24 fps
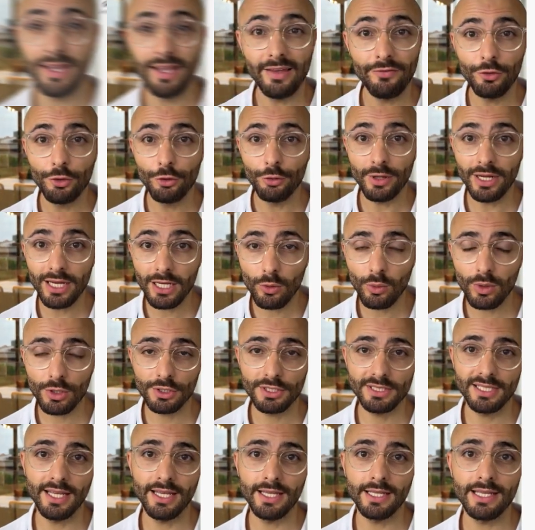If you really want
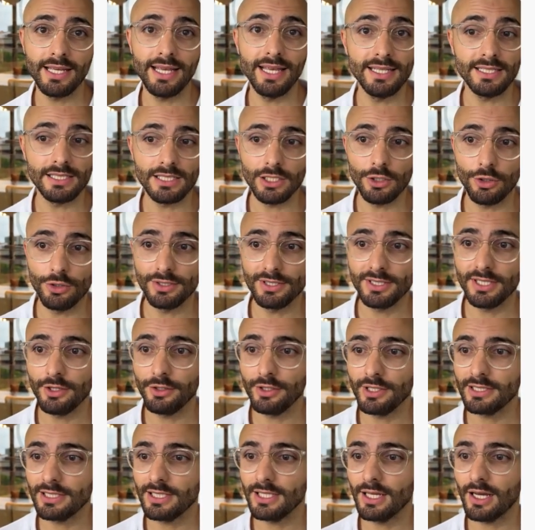to take SEO
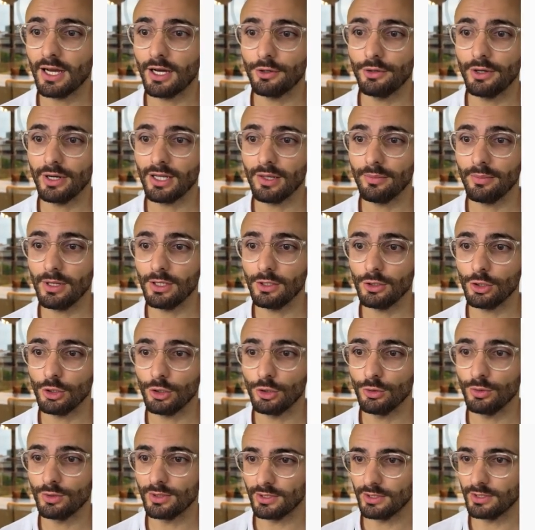seriously, I'd recommend you
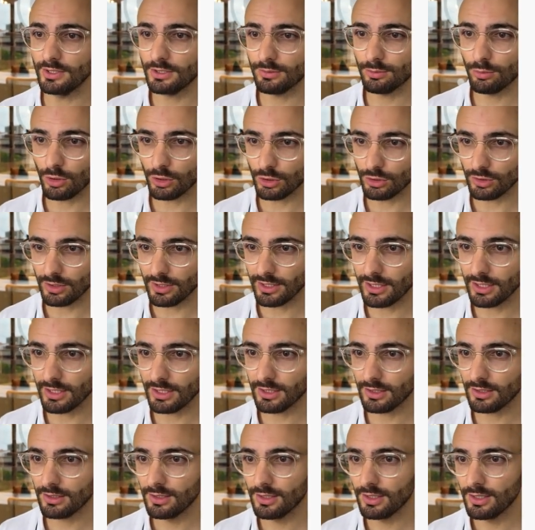use this module
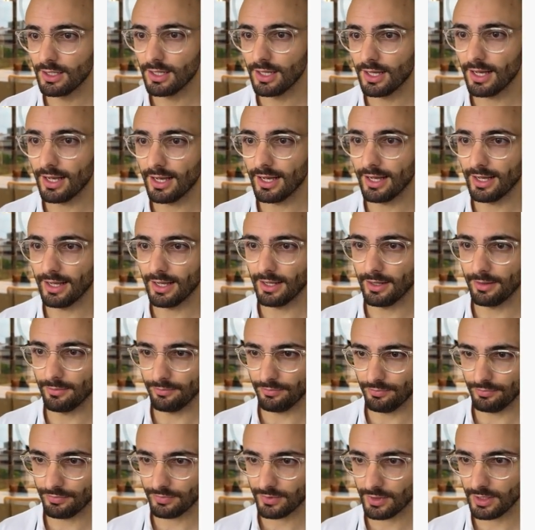here.
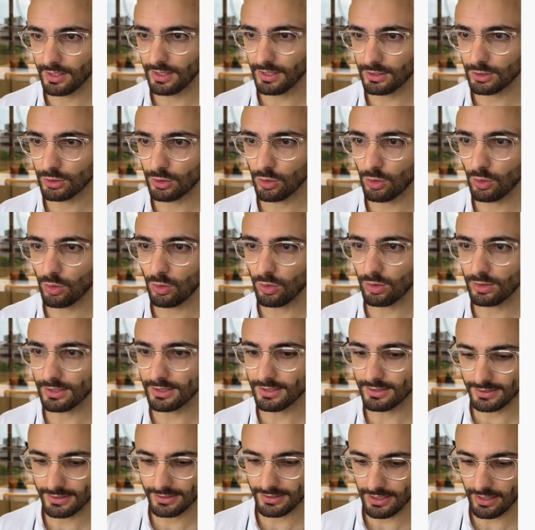It's called
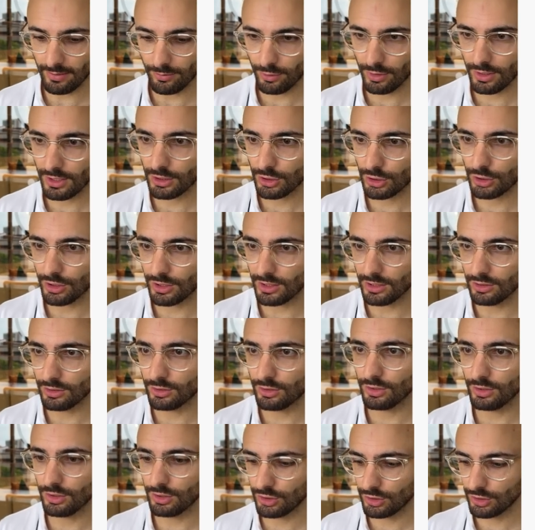SEMrush. You can
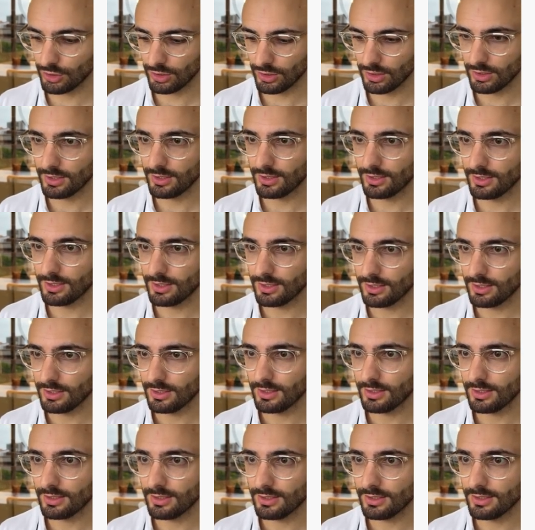search
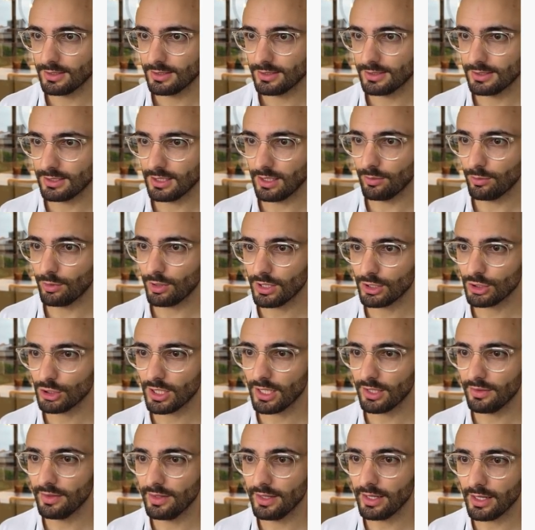SEMrush
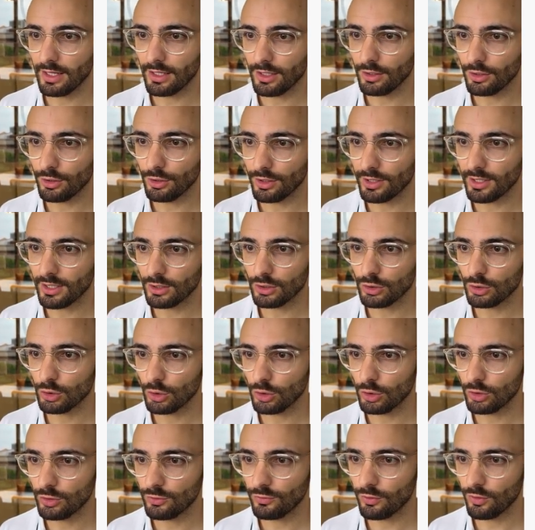and then you can
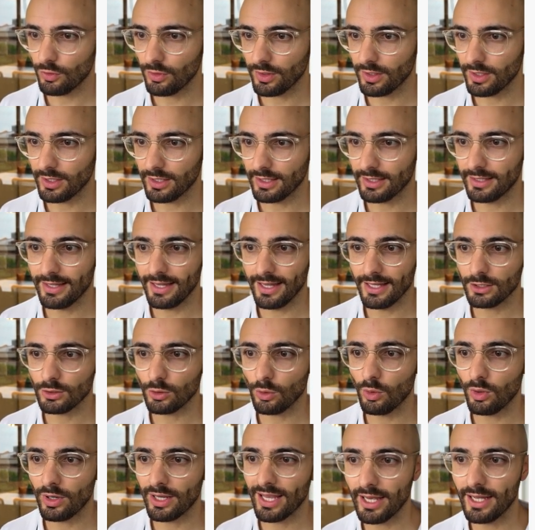search for the get
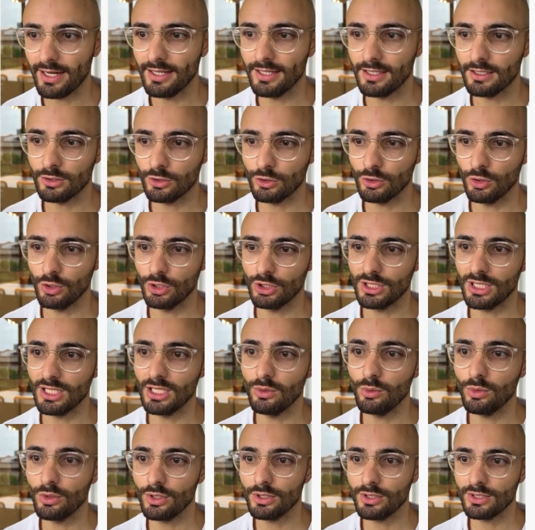organic search
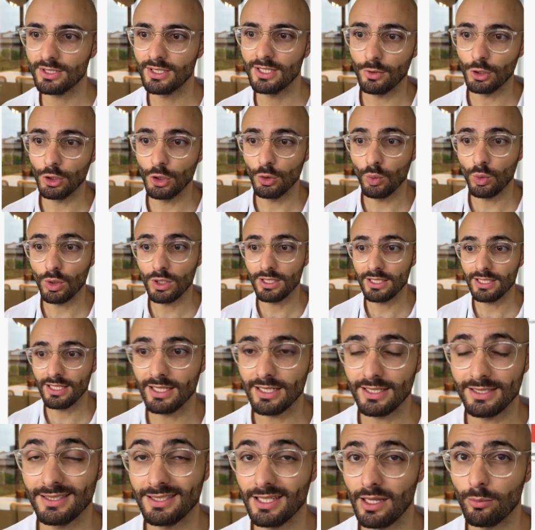keywords. You would need
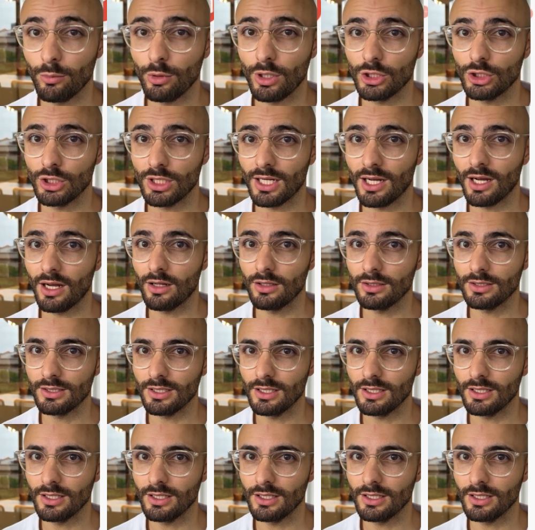a SEMrush account.